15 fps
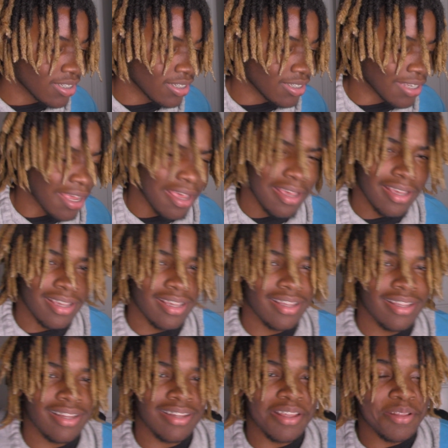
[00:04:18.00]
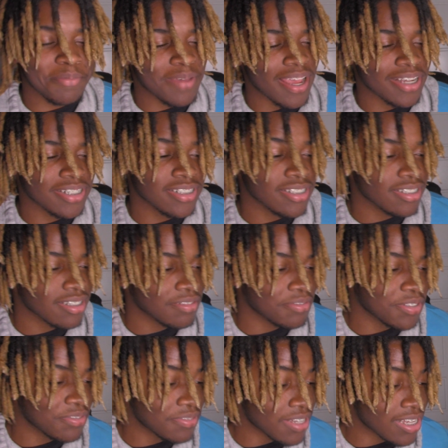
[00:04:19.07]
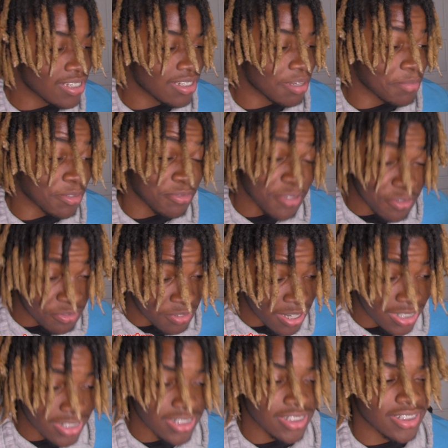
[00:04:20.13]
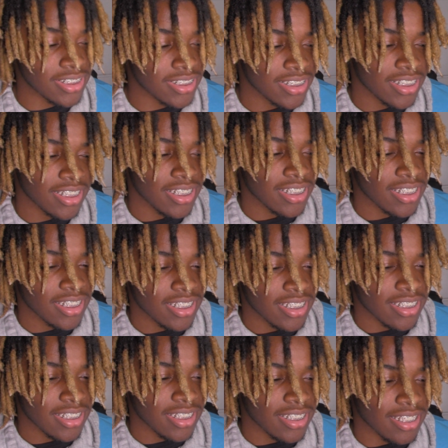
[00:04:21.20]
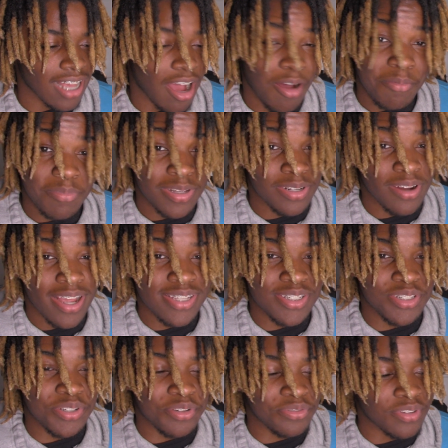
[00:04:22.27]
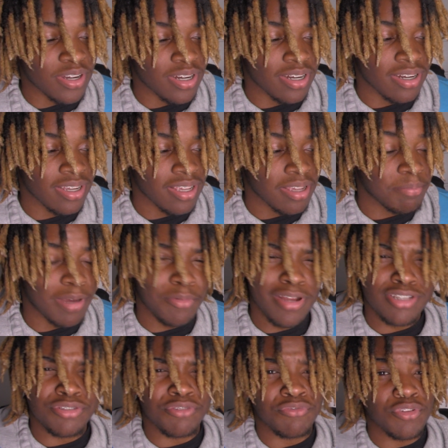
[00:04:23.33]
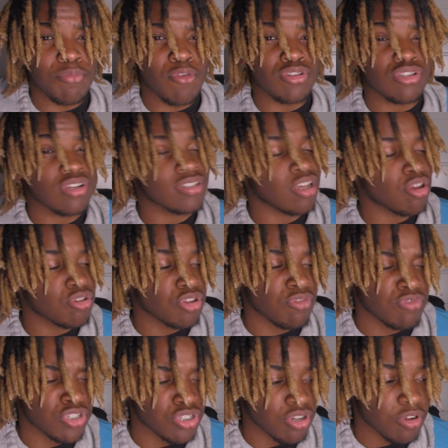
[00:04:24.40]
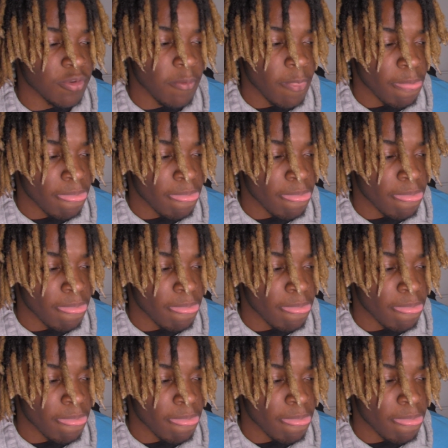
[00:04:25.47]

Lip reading: Yeah, another banger, Foot Fungus. I haven't been crazy so far. Might react to a few more songs, I don't know for sure.